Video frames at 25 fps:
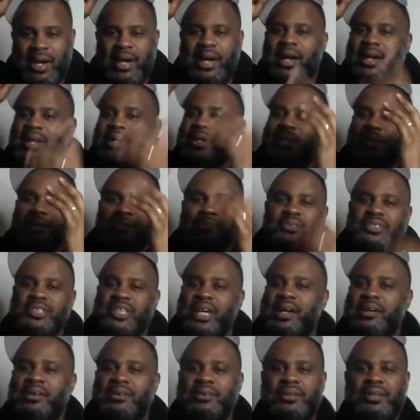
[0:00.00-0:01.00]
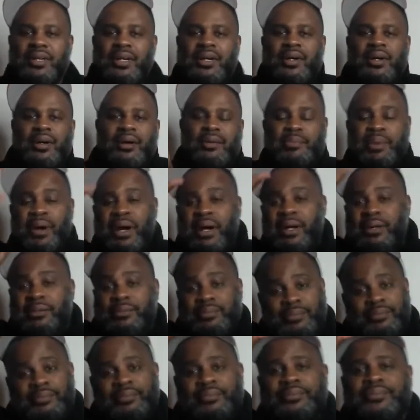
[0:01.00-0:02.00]
I got another channel. But
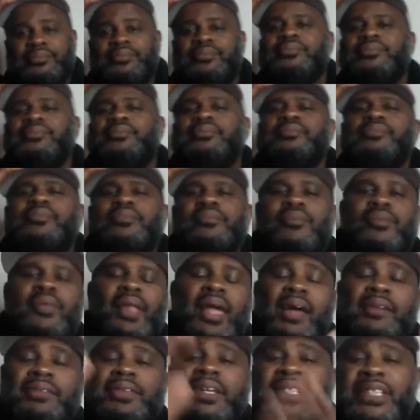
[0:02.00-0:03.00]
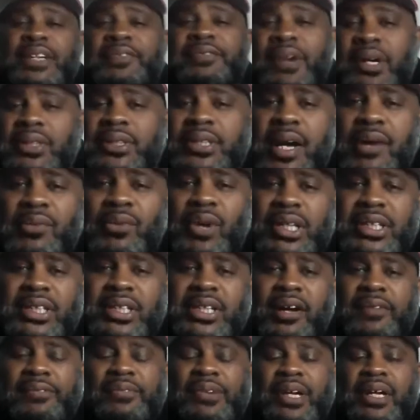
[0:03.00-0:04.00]
if this is your first time watching
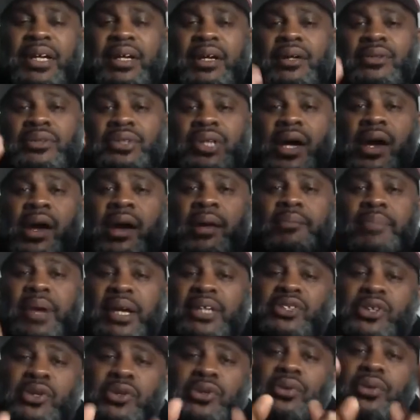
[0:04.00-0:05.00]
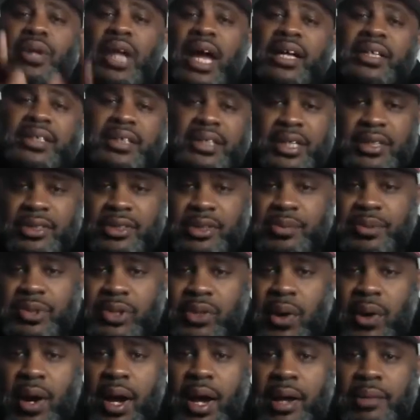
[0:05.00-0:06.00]
our videos, make sure you like, share,
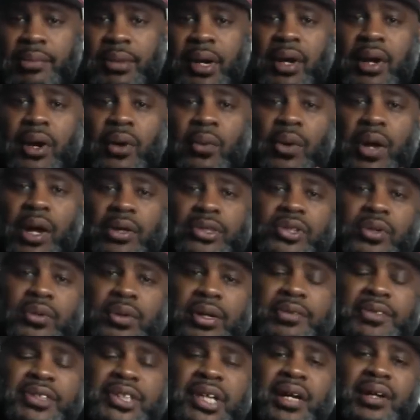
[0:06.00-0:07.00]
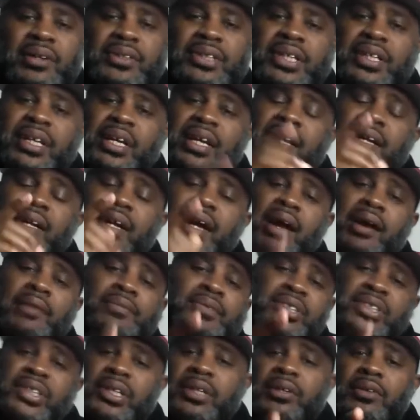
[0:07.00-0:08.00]
subscribe. We also give shout-outs at the end of
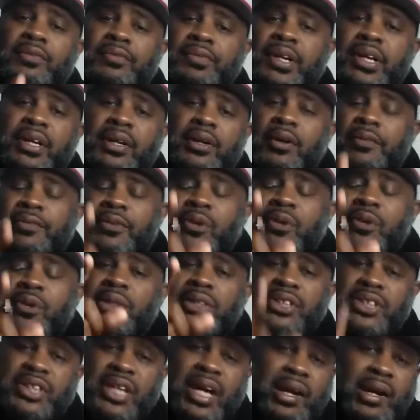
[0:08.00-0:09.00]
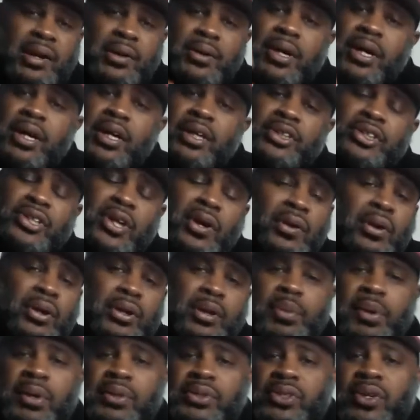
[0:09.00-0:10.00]
every single video. If you want a shout-out, turn on
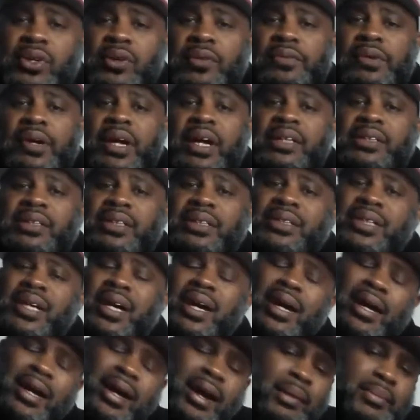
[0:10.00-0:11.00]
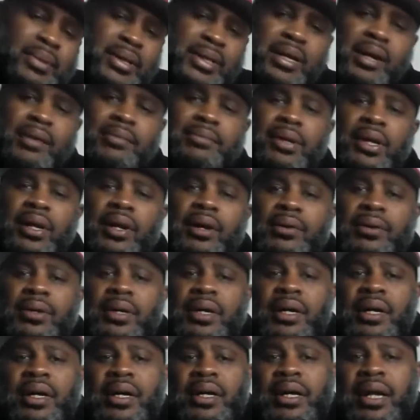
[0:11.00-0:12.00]
your post notifications, comment down below.
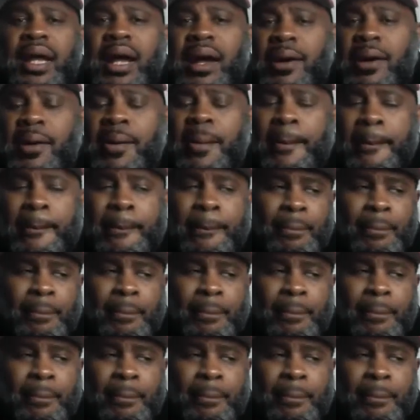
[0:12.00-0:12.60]
Now,